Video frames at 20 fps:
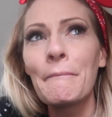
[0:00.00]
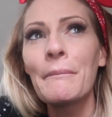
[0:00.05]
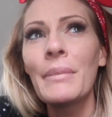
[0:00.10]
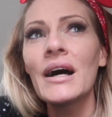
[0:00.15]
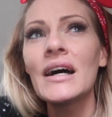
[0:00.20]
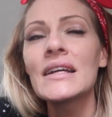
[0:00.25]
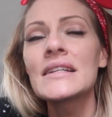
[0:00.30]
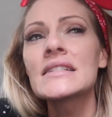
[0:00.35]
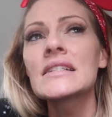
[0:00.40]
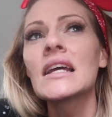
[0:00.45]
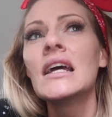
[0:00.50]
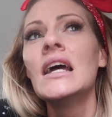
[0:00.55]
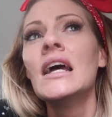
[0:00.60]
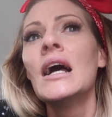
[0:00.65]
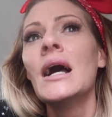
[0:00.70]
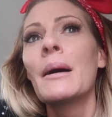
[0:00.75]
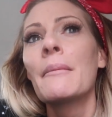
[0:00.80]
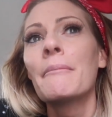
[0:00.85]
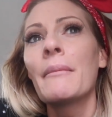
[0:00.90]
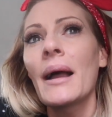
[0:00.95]
But
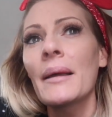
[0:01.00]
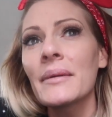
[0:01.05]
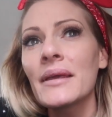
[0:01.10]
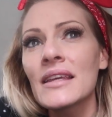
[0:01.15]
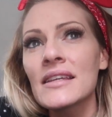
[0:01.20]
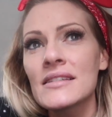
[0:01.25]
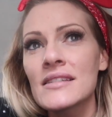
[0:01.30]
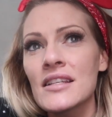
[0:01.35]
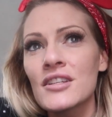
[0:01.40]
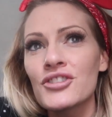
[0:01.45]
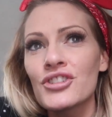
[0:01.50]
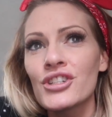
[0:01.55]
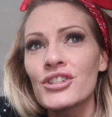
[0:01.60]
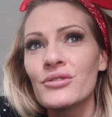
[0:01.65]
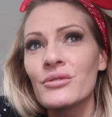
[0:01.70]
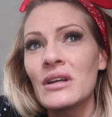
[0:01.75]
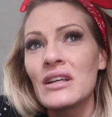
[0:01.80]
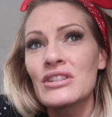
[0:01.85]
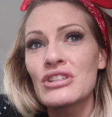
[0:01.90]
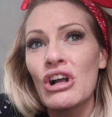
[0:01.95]
my biggest
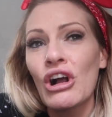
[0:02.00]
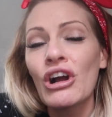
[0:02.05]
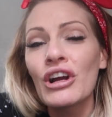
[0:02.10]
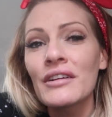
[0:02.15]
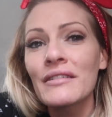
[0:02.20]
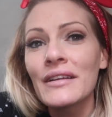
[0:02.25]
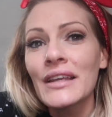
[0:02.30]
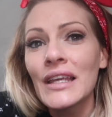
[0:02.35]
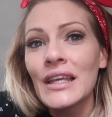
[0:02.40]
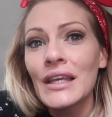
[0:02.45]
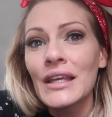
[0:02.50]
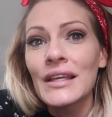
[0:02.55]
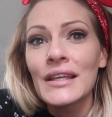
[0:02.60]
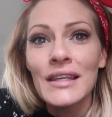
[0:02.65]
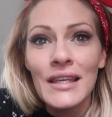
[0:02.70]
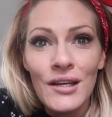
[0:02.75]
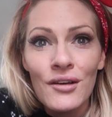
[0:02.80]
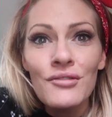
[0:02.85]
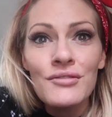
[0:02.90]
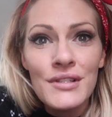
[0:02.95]
issue is Harley
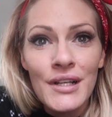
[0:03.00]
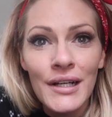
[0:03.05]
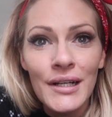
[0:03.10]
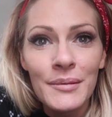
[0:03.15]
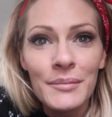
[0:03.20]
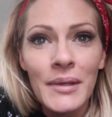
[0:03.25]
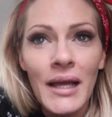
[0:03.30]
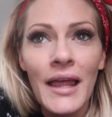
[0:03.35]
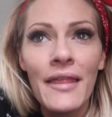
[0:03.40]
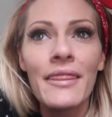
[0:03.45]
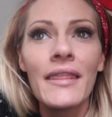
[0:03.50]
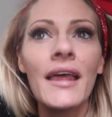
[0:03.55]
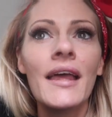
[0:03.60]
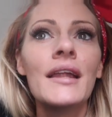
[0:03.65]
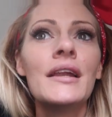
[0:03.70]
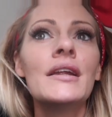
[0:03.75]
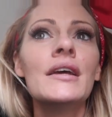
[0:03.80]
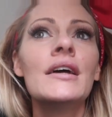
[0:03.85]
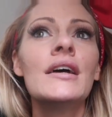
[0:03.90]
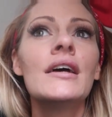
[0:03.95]
kills them and
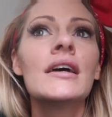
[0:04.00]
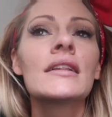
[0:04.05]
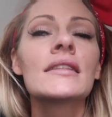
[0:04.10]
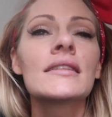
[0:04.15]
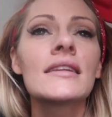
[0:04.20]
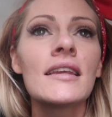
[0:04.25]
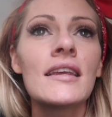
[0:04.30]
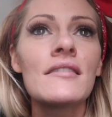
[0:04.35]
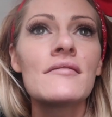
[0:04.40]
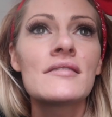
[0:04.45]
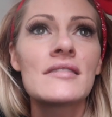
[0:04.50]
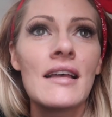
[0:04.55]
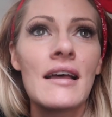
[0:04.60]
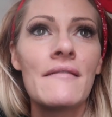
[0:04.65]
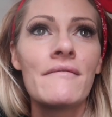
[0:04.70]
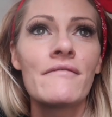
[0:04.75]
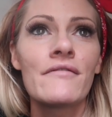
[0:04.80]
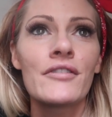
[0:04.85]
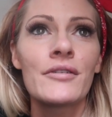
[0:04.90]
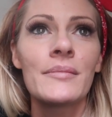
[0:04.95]
then leaves
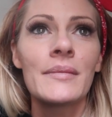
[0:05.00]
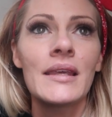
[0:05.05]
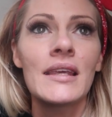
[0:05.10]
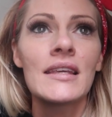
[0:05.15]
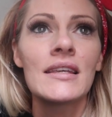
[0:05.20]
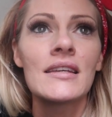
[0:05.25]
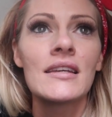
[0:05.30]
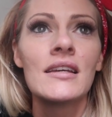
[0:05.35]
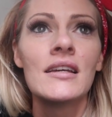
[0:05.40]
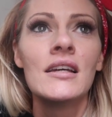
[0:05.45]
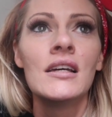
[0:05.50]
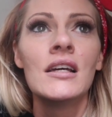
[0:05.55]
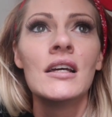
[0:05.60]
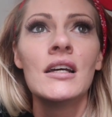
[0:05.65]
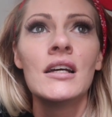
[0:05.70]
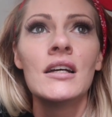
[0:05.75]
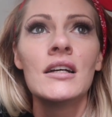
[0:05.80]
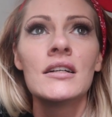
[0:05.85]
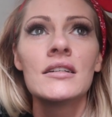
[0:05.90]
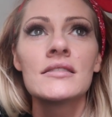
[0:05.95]
them for me
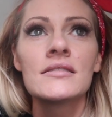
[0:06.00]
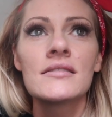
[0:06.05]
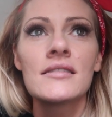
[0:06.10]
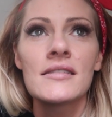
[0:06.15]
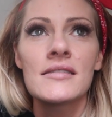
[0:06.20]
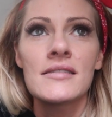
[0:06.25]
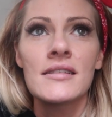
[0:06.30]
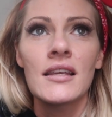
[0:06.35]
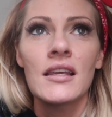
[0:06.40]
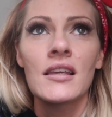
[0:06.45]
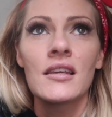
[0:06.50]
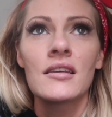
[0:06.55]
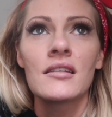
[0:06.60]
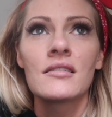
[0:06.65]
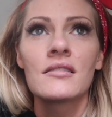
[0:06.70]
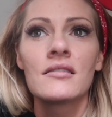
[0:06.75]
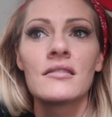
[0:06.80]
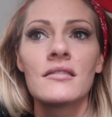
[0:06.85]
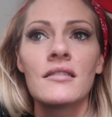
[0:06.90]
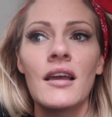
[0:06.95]
to
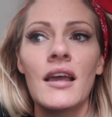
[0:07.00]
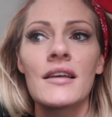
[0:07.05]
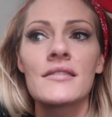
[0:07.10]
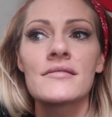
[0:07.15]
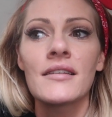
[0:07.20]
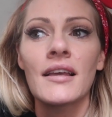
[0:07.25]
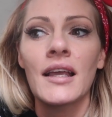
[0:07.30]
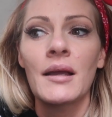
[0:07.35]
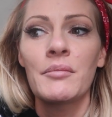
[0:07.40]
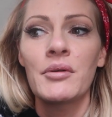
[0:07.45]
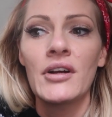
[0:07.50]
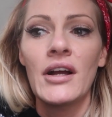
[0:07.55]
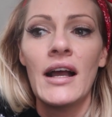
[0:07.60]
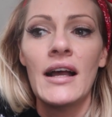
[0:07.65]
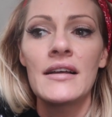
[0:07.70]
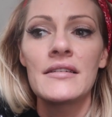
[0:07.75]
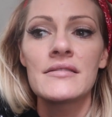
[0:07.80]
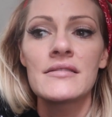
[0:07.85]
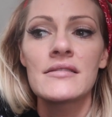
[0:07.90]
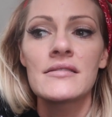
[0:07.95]
see as like a
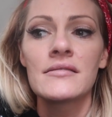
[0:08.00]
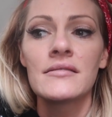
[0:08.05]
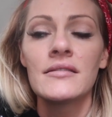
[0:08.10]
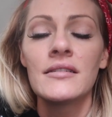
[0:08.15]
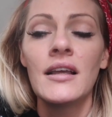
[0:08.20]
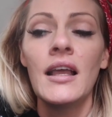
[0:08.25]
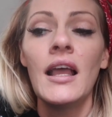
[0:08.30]
prize.